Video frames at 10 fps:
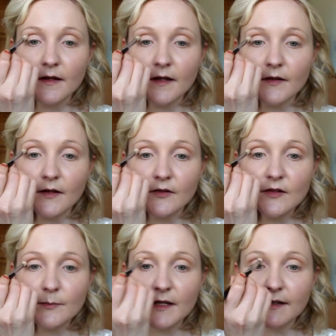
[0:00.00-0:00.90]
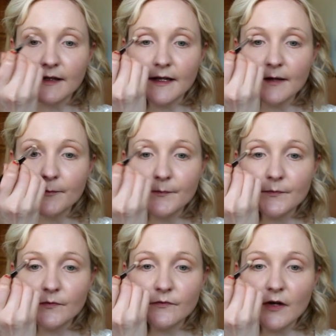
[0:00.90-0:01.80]
And then just blending it
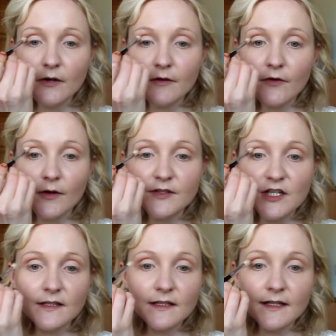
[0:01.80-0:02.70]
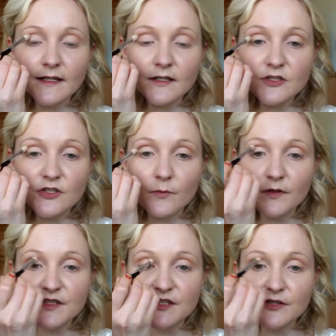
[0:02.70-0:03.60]
very, very gently, because you don't
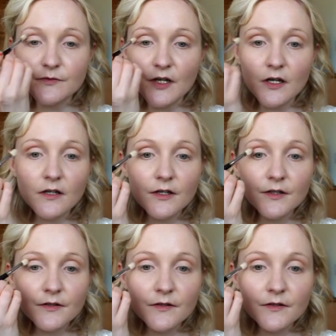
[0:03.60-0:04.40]
want it too dark.